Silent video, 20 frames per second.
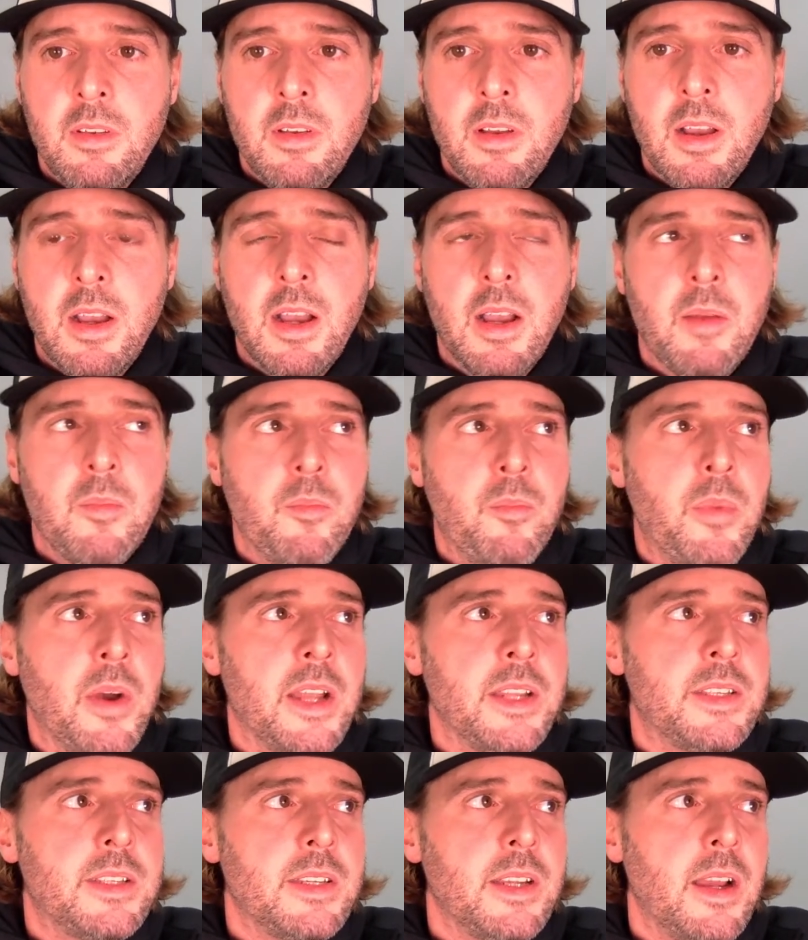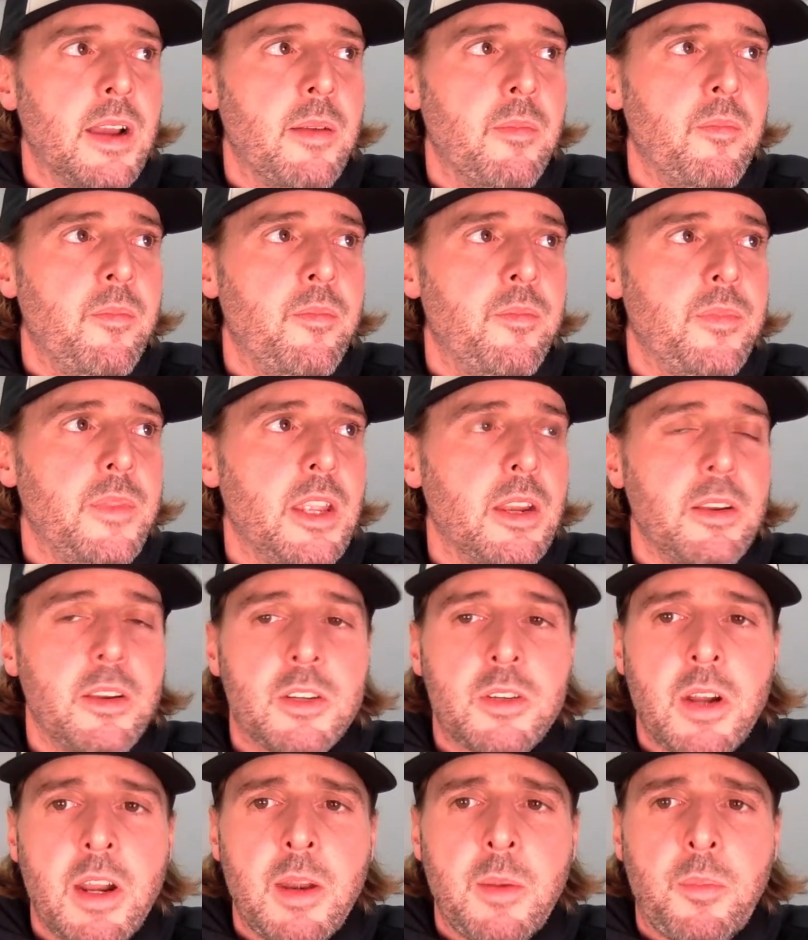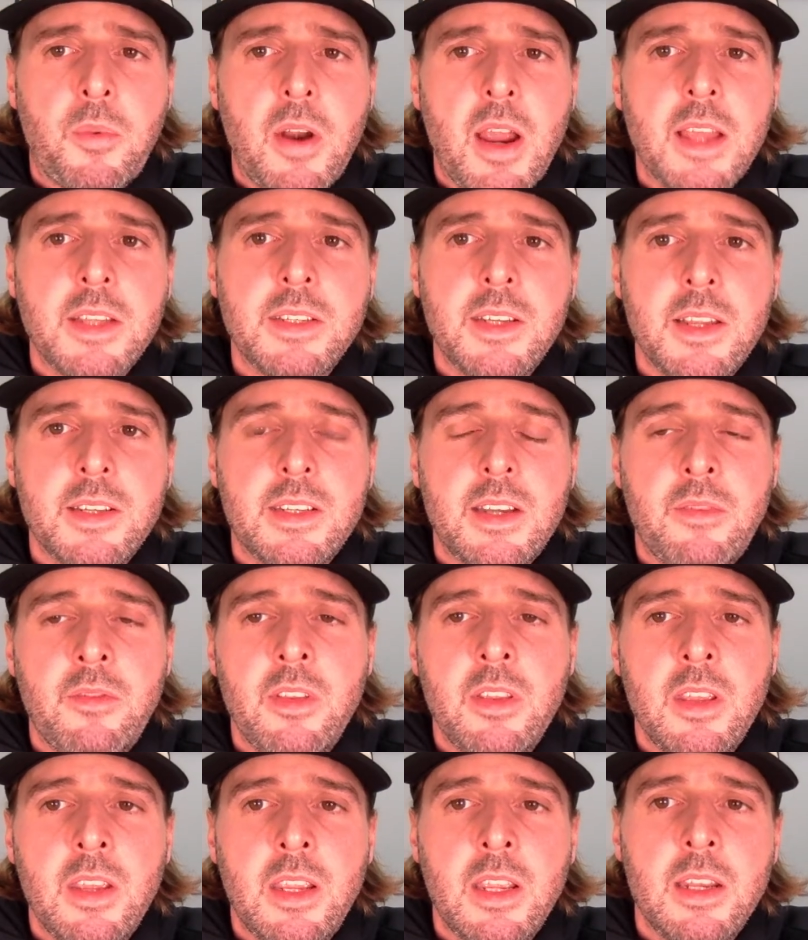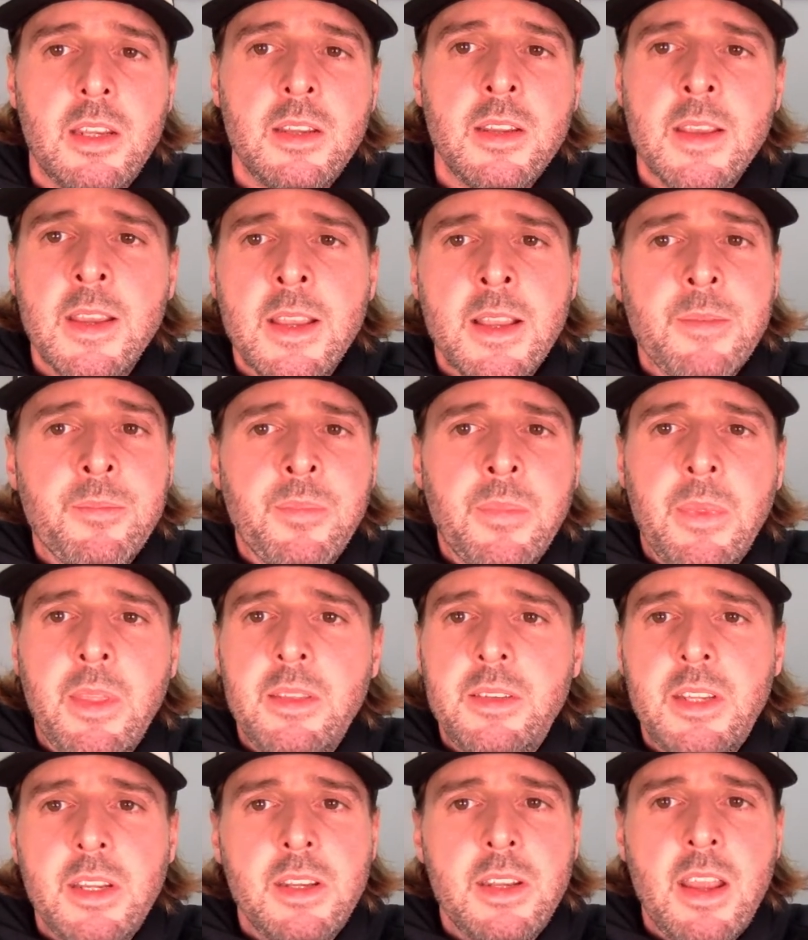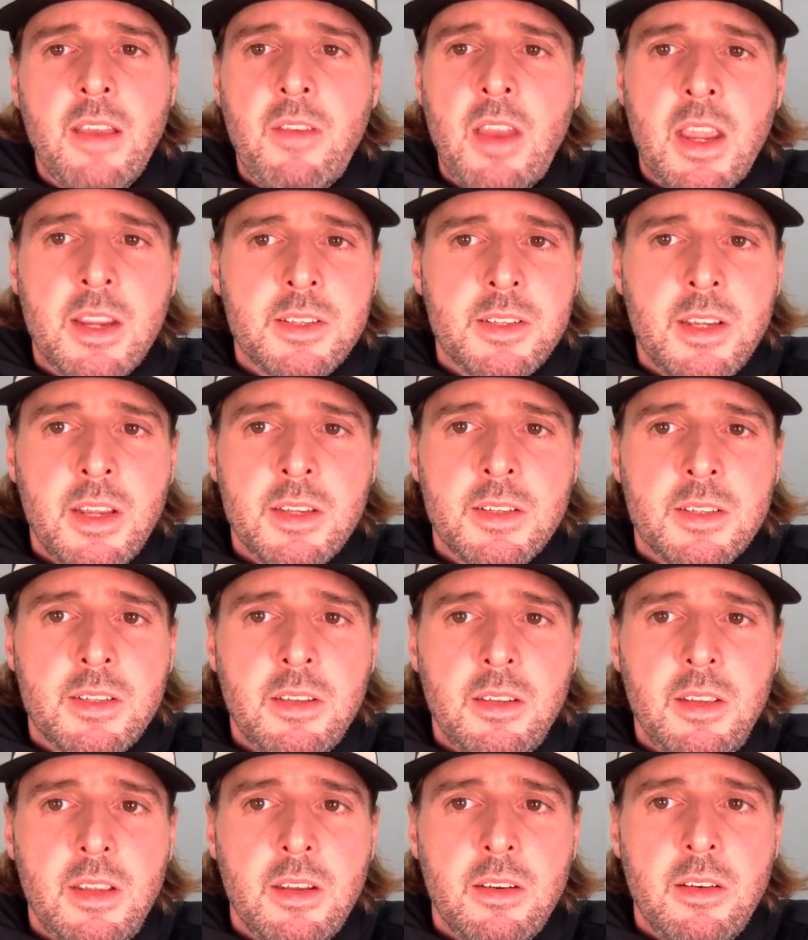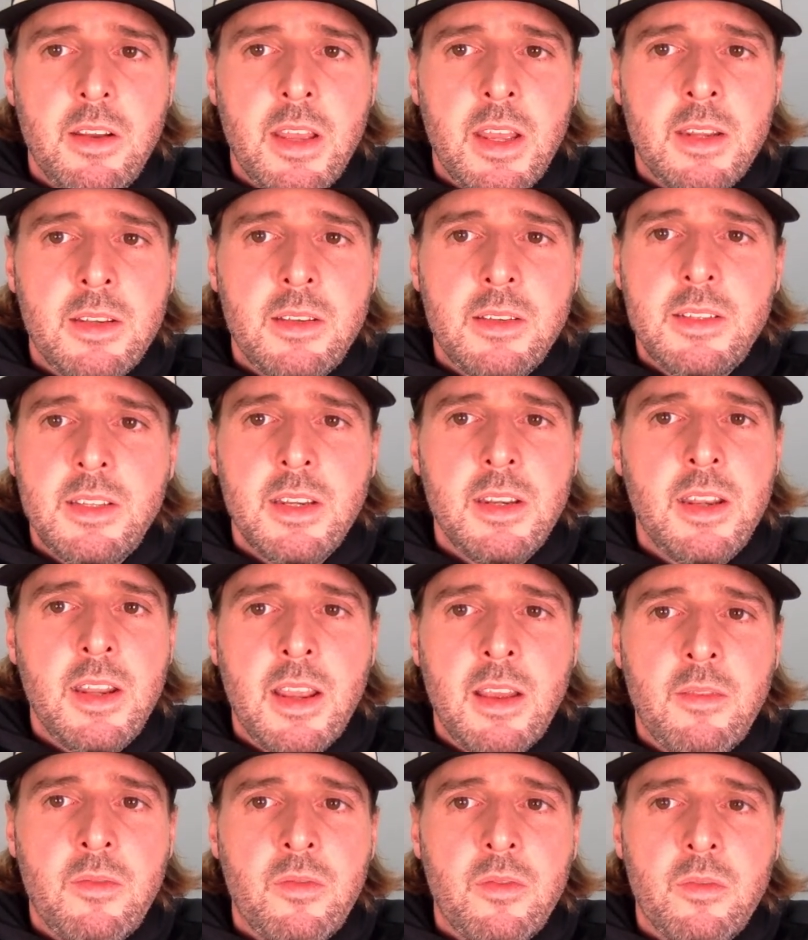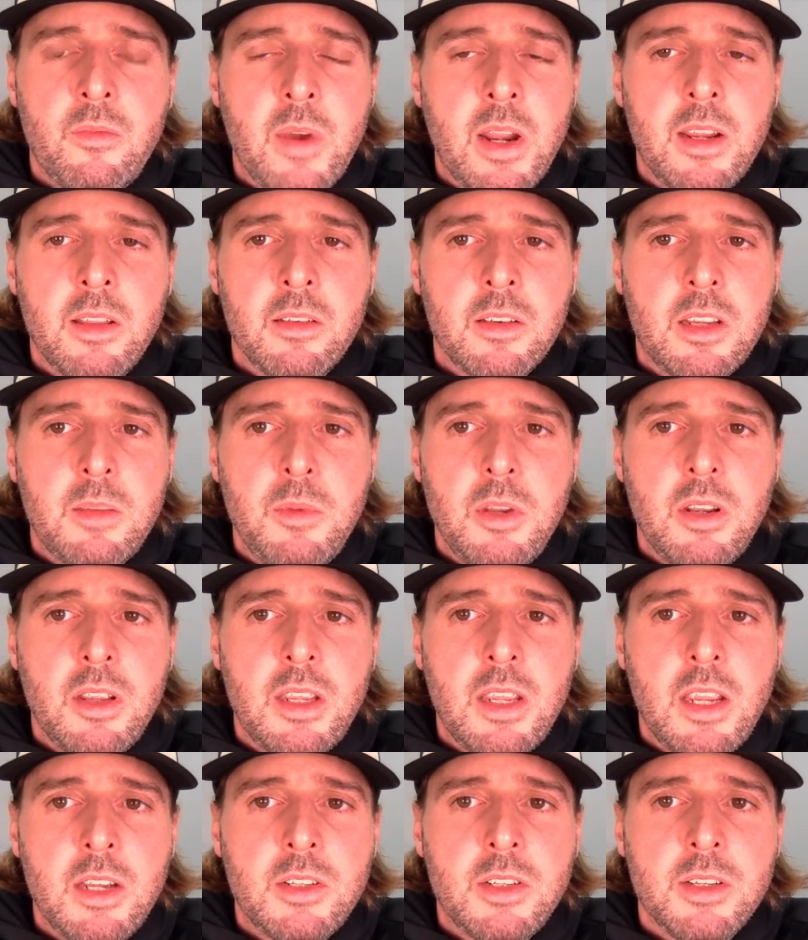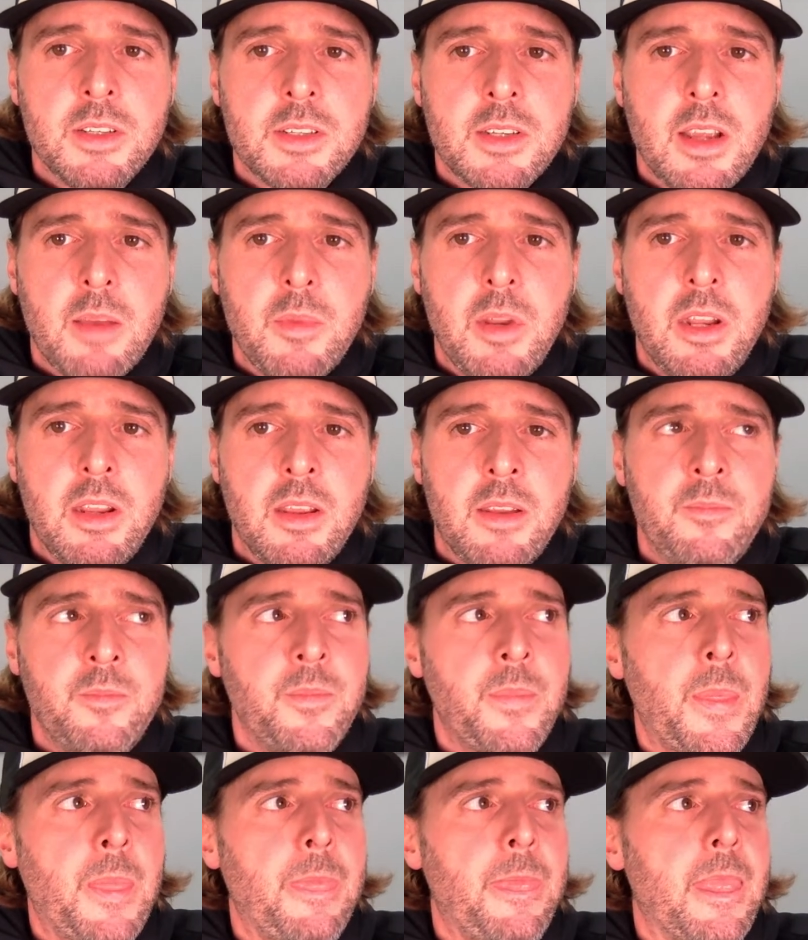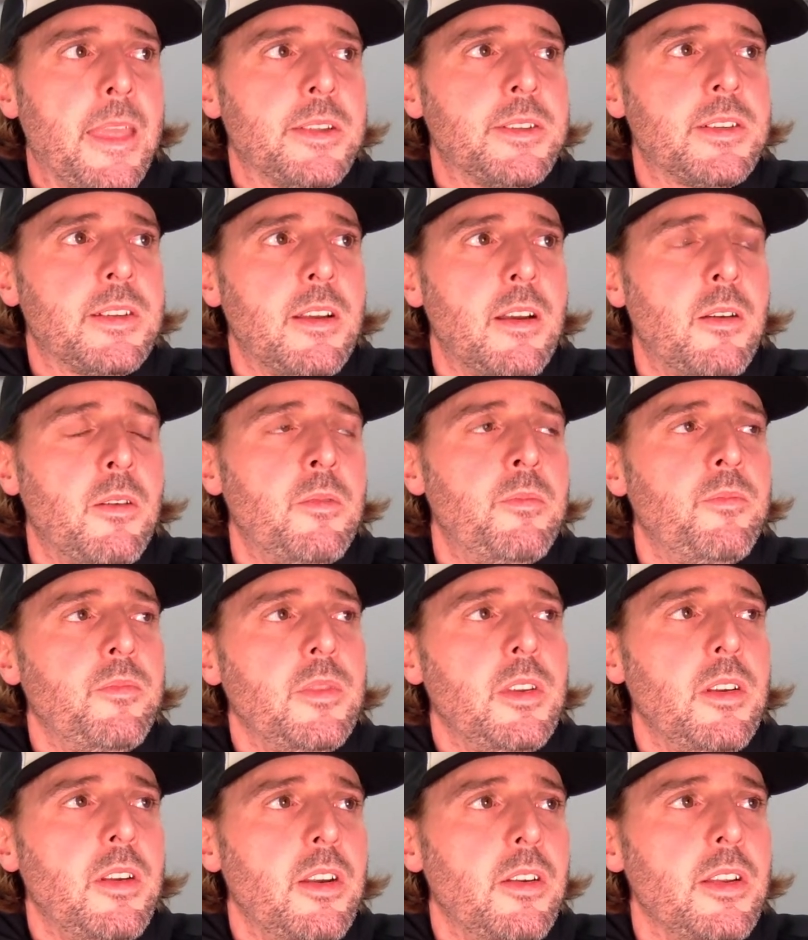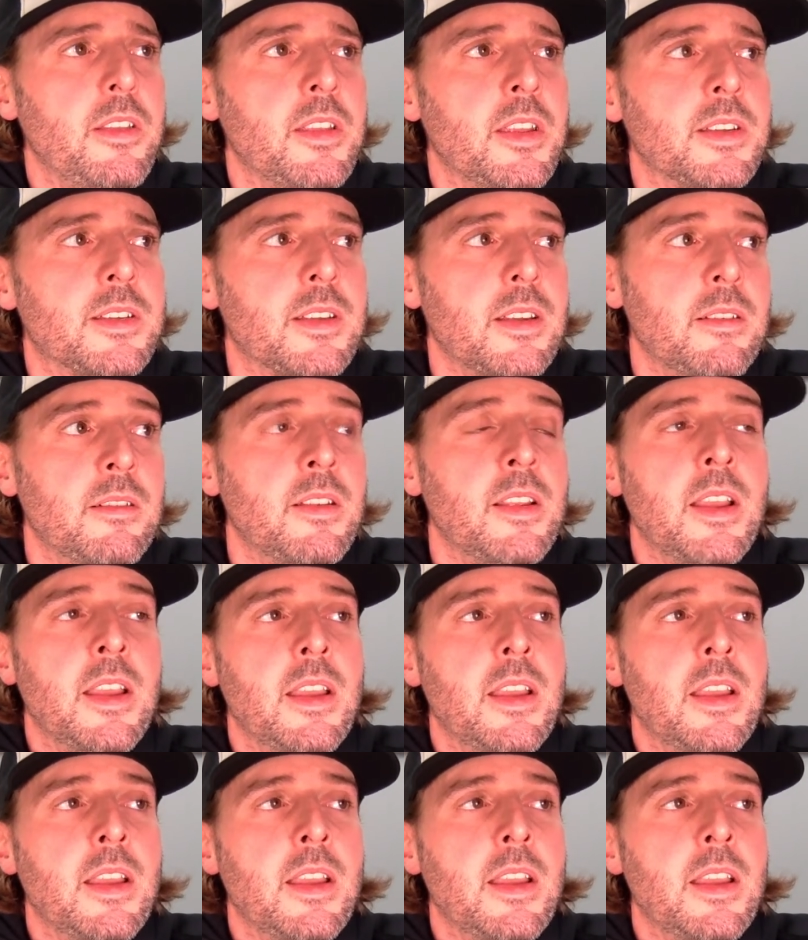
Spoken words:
But you're trying to process everything and didn't have access to the internet, didn't have regular communications coming in. So you're hearing this, and